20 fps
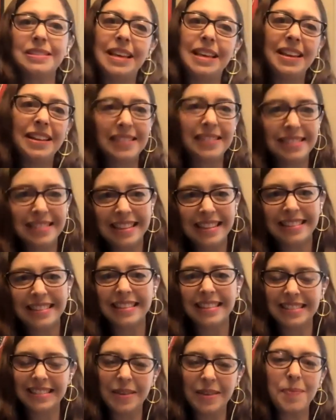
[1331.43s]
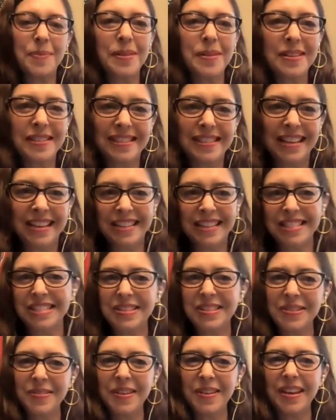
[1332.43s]
That is like the simplest thing
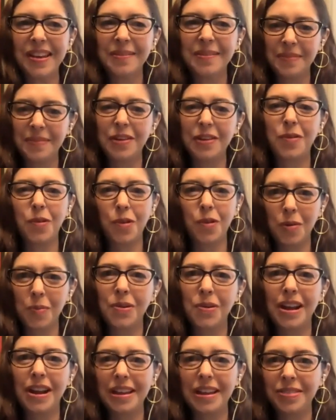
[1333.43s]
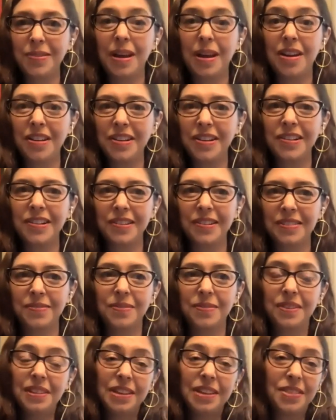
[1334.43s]
to incorporate throughout your
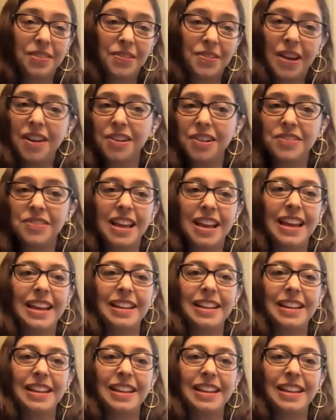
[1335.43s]
day.